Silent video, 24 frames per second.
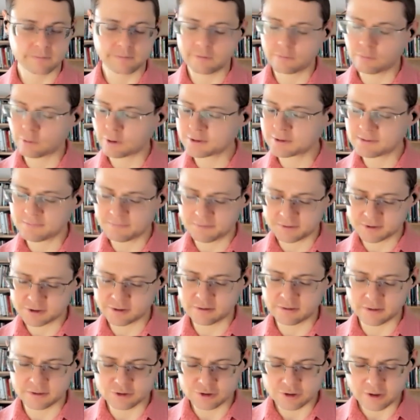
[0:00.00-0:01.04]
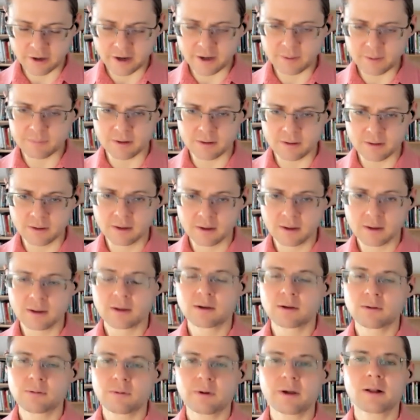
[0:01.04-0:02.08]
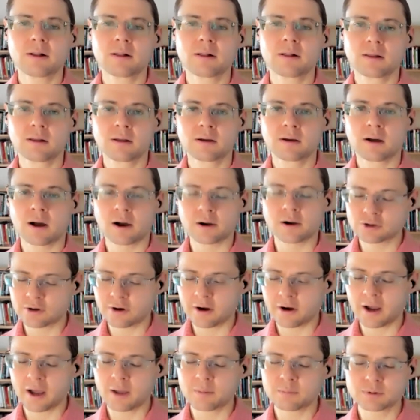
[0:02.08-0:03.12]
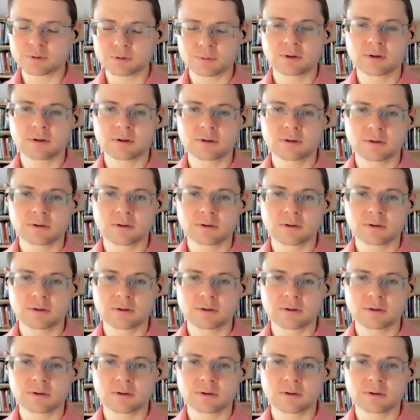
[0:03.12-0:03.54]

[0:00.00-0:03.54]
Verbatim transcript: If we weren't sufficiently tribal, well, our tribes would